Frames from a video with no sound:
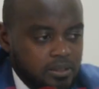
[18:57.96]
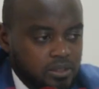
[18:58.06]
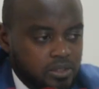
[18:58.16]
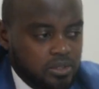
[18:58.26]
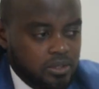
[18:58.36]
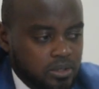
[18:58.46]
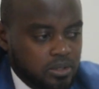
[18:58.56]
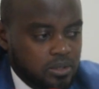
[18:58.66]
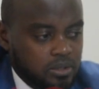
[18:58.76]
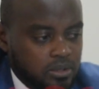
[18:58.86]

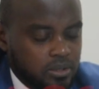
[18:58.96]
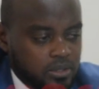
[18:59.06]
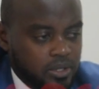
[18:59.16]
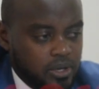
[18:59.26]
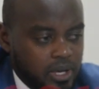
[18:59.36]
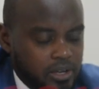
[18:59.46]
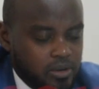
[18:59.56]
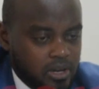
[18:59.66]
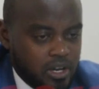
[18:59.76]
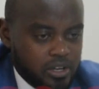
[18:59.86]
So I
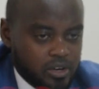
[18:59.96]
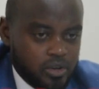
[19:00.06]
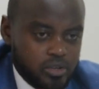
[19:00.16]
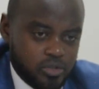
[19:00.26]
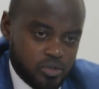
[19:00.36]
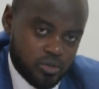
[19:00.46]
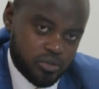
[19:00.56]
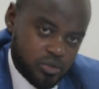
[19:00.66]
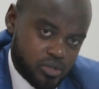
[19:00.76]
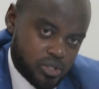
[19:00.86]
don't know how you're going to sort
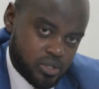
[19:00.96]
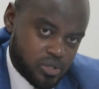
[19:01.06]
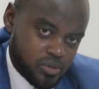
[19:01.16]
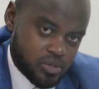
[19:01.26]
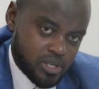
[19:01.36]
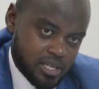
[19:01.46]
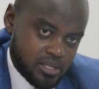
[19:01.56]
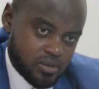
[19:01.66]
those issues as